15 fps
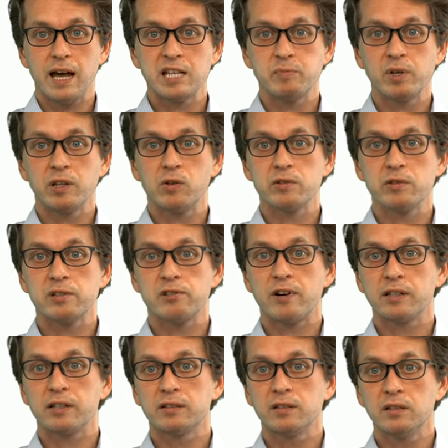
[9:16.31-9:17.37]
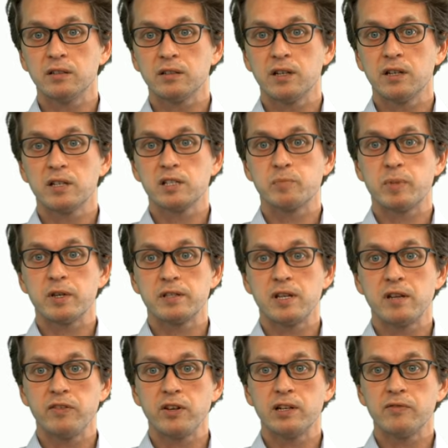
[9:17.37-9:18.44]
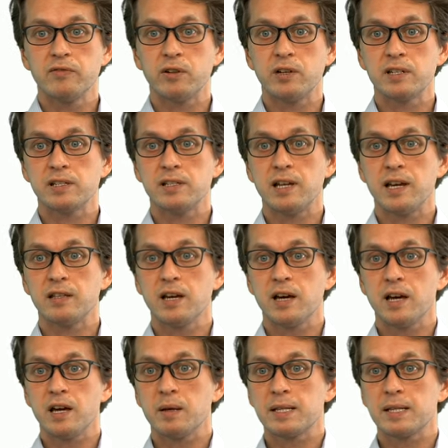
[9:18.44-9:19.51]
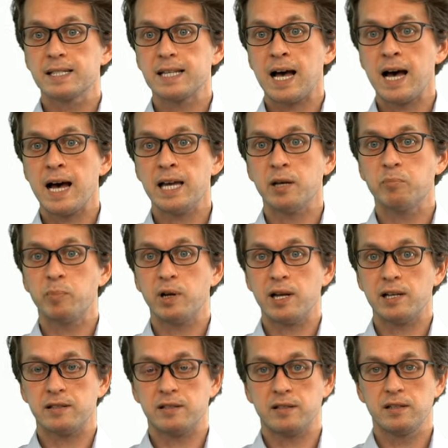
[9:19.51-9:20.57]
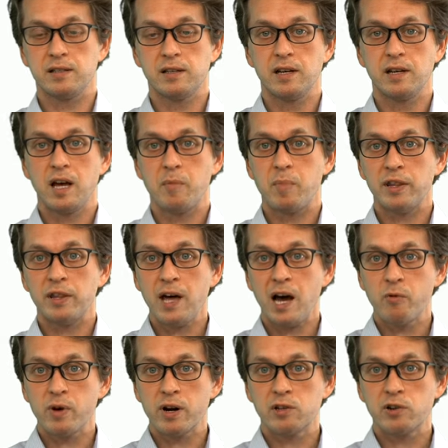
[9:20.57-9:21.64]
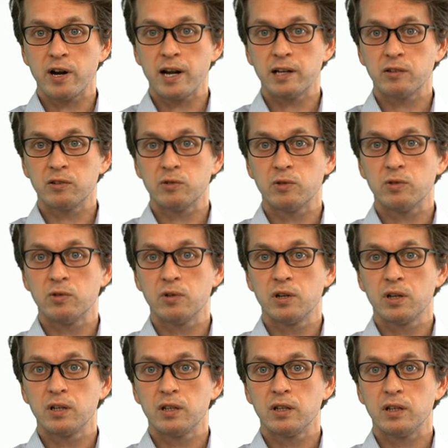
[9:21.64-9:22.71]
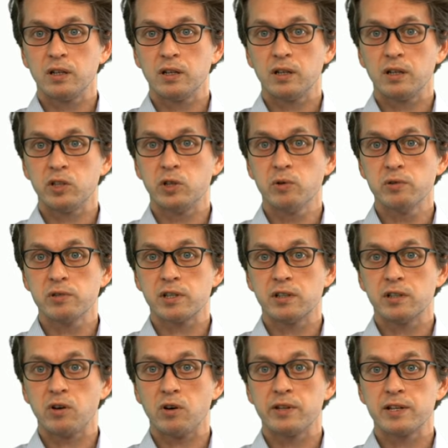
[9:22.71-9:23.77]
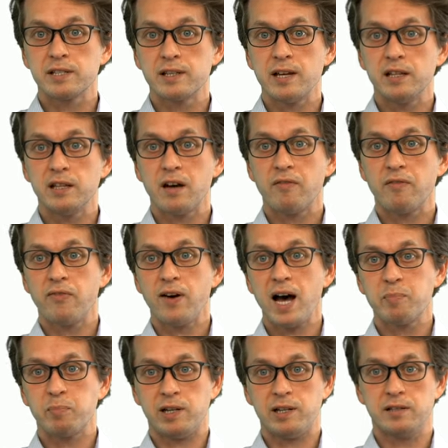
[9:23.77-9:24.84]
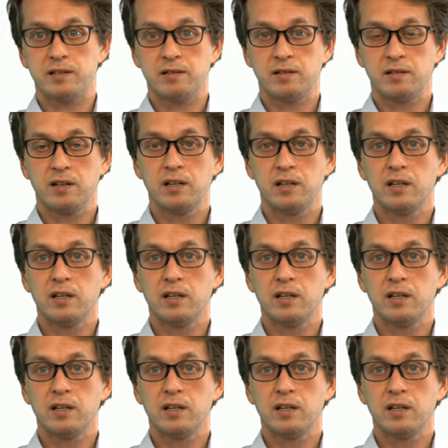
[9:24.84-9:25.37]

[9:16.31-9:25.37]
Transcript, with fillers: has been constructed specifically for the state psi plus. But now we are trying to use it on the state phi plus.